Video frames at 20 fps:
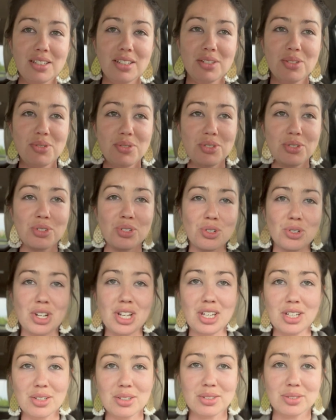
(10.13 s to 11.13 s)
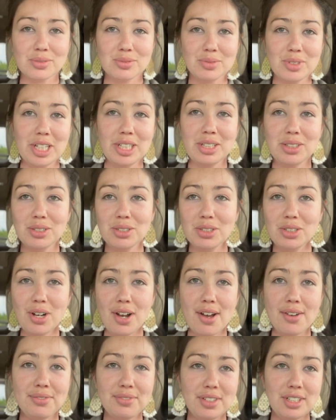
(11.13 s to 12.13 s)
used to drink regular
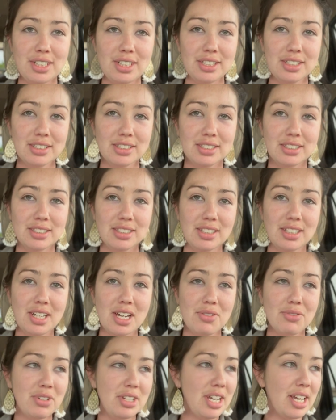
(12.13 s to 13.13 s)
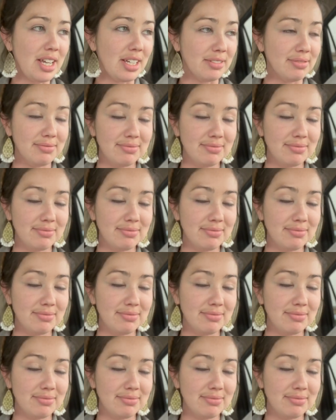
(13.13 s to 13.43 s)
coffee every day.